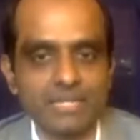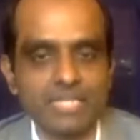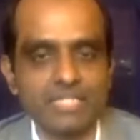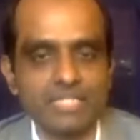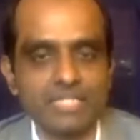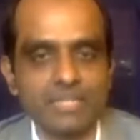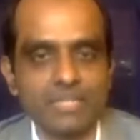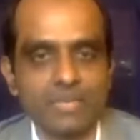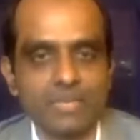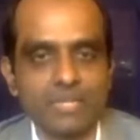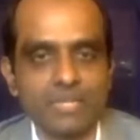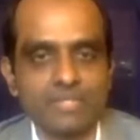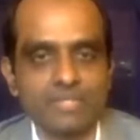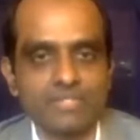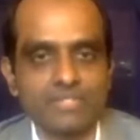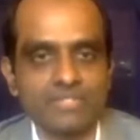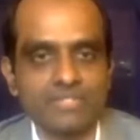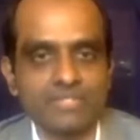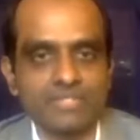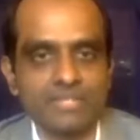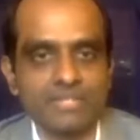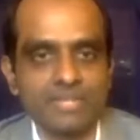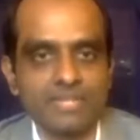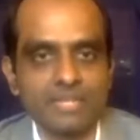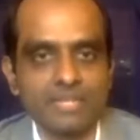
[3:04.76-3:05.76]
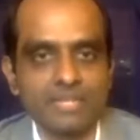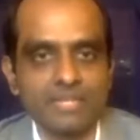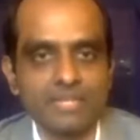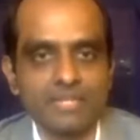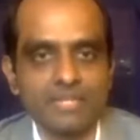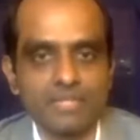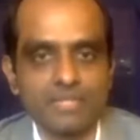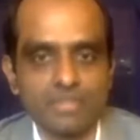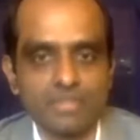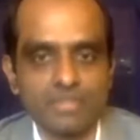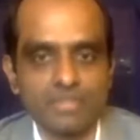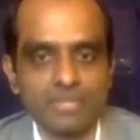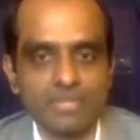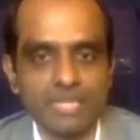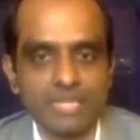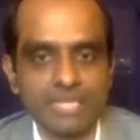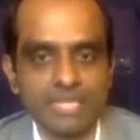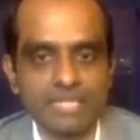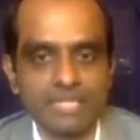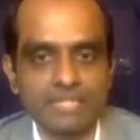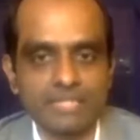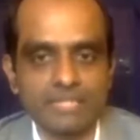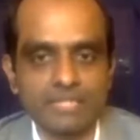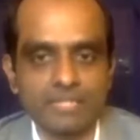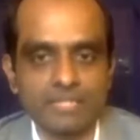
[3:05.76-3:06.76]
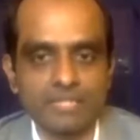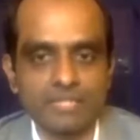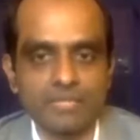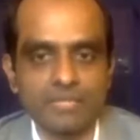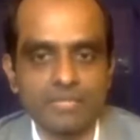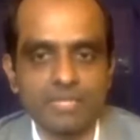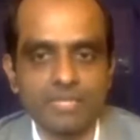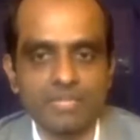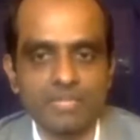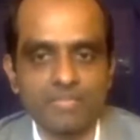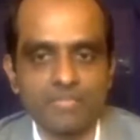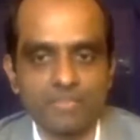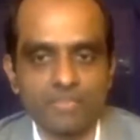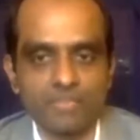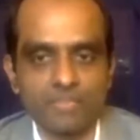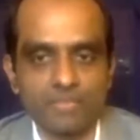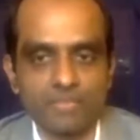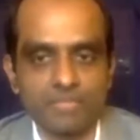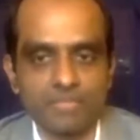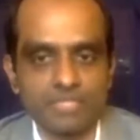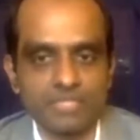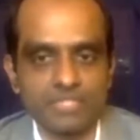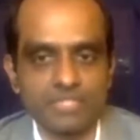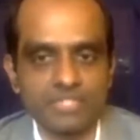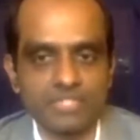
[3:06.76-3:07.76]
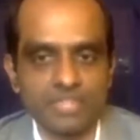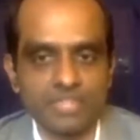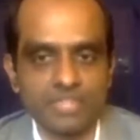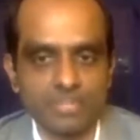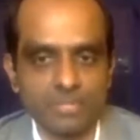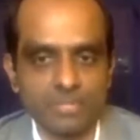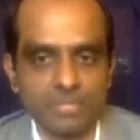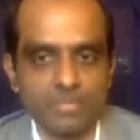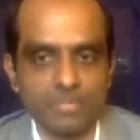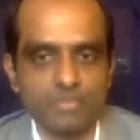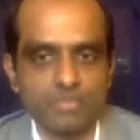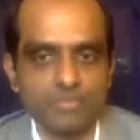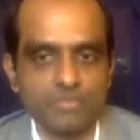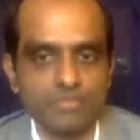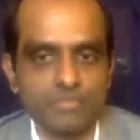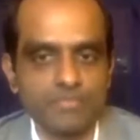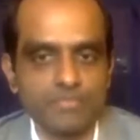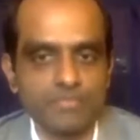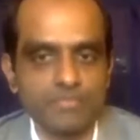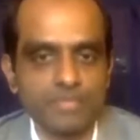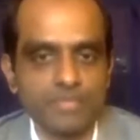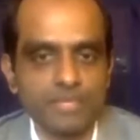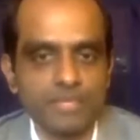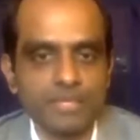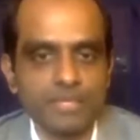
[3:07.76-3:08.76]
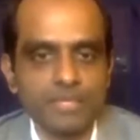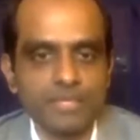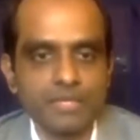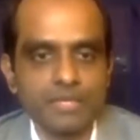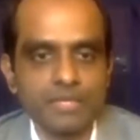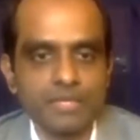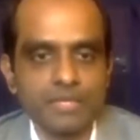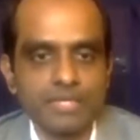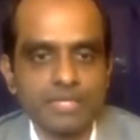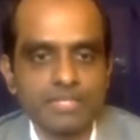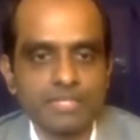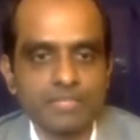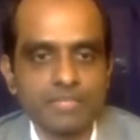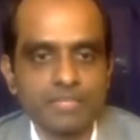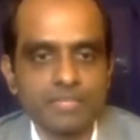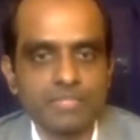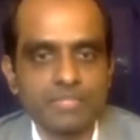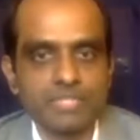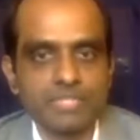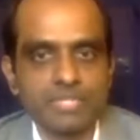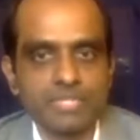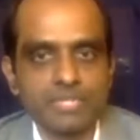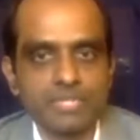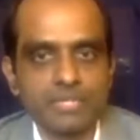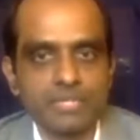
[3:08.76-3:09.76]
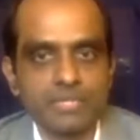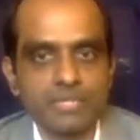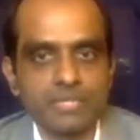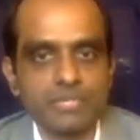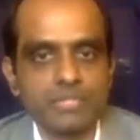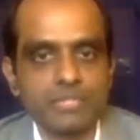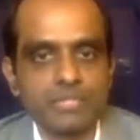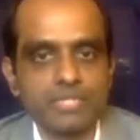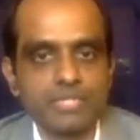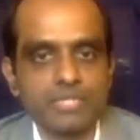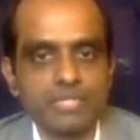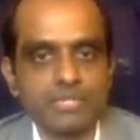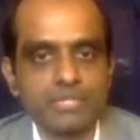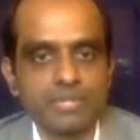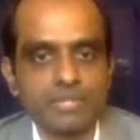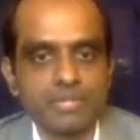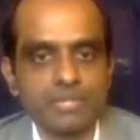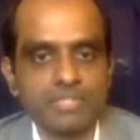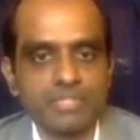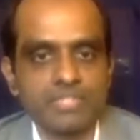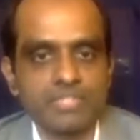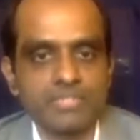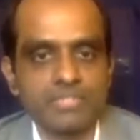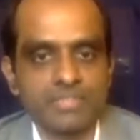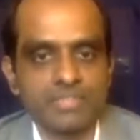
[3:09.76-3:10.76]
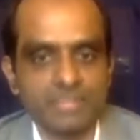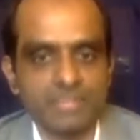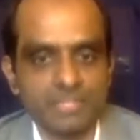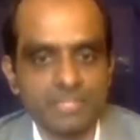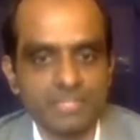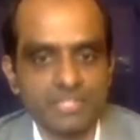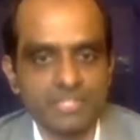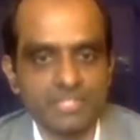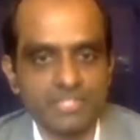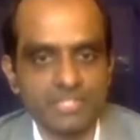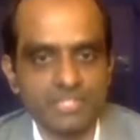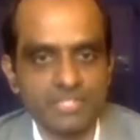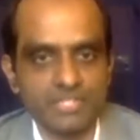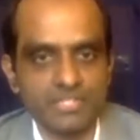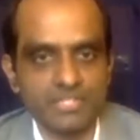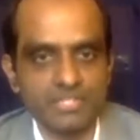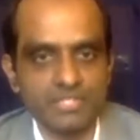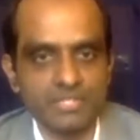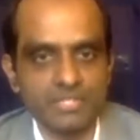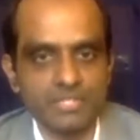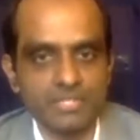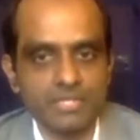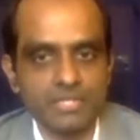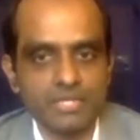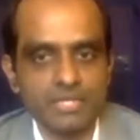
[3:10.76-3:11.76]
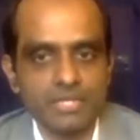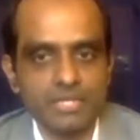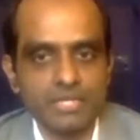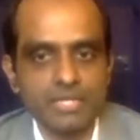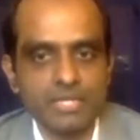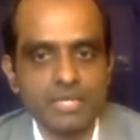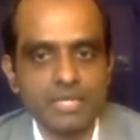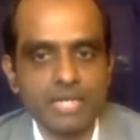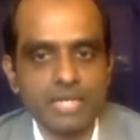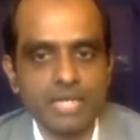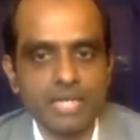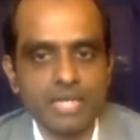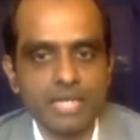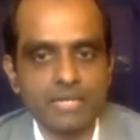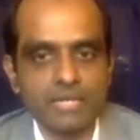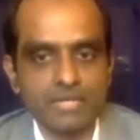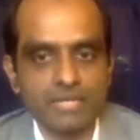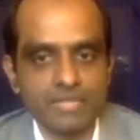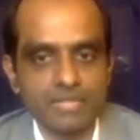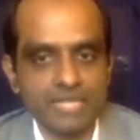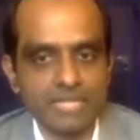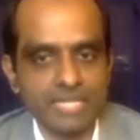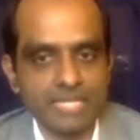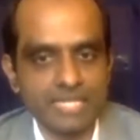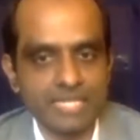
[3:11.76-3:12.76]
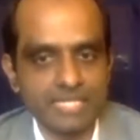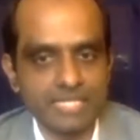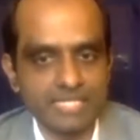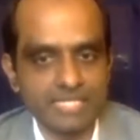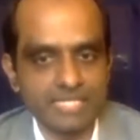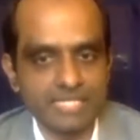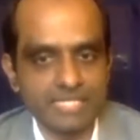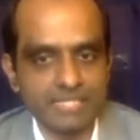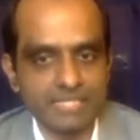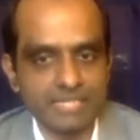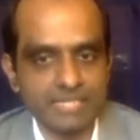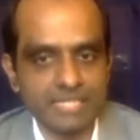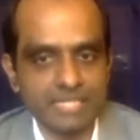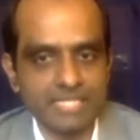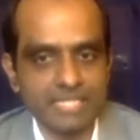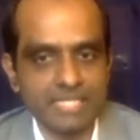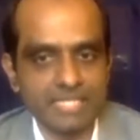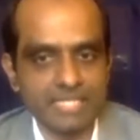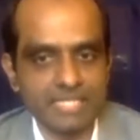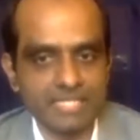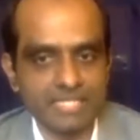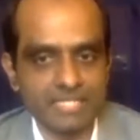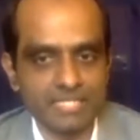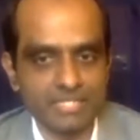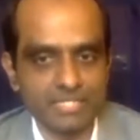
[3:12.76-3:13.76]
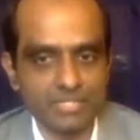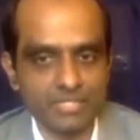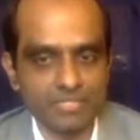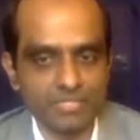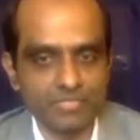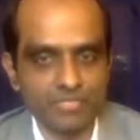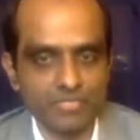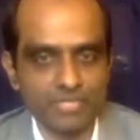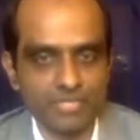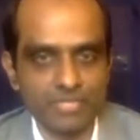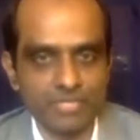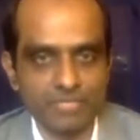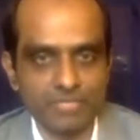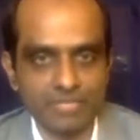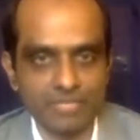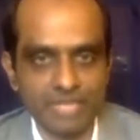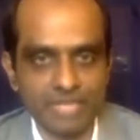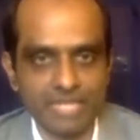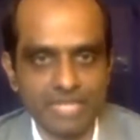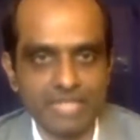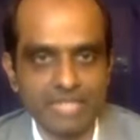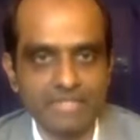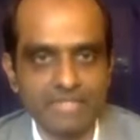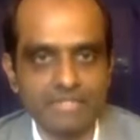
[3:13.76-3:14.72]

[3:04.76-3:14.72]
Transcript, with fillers: the ones, notably the Nobel Forum in Stockholm. His books include The Neurology of Consciousness, and notably is The Meditation is Good for Your Brain.